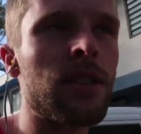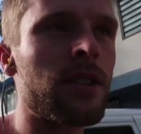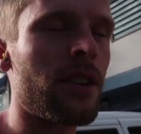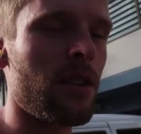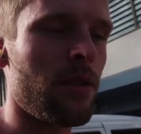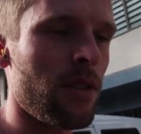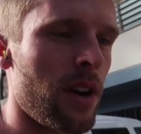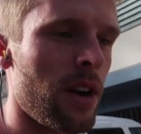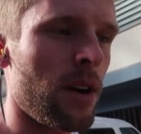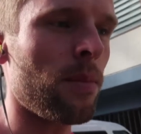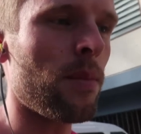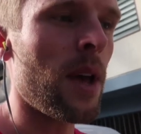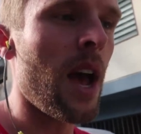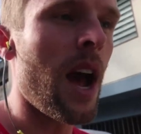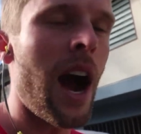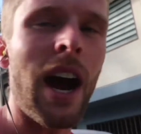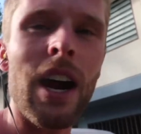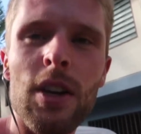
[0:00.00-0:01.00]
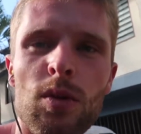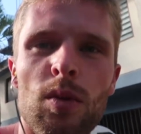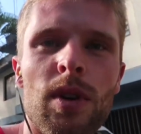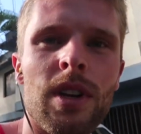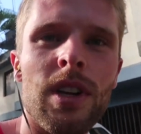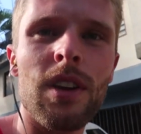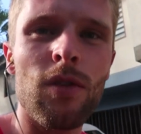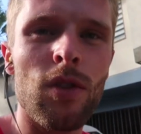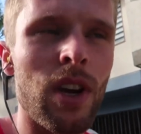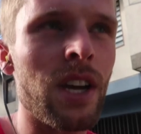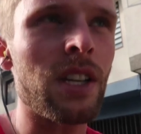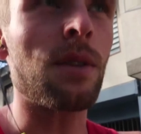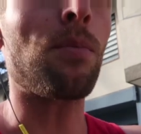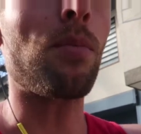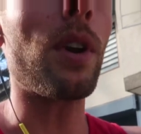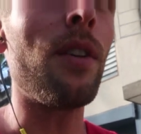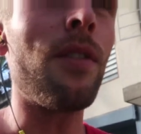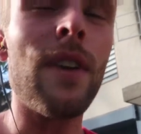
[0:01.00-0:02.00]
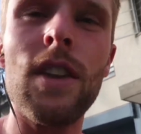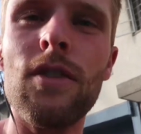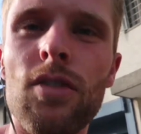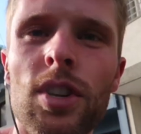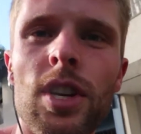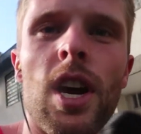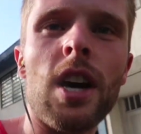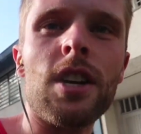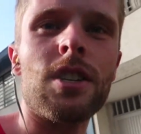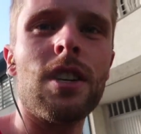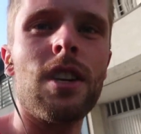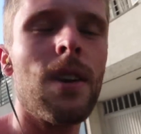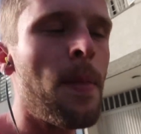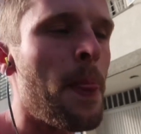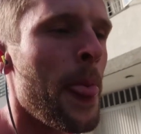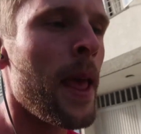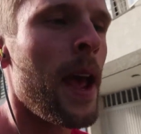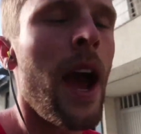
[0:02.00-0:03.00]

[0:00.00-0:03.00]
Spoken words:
So I just want to give you guys a brief introduction.